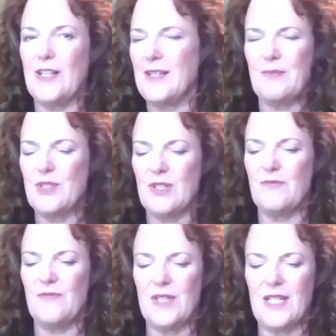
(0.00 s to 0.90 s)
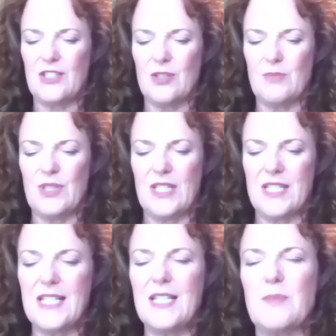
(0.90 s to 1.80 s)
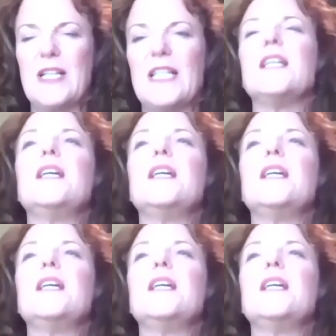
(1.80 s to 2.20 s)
I'm actually pretty excited about it.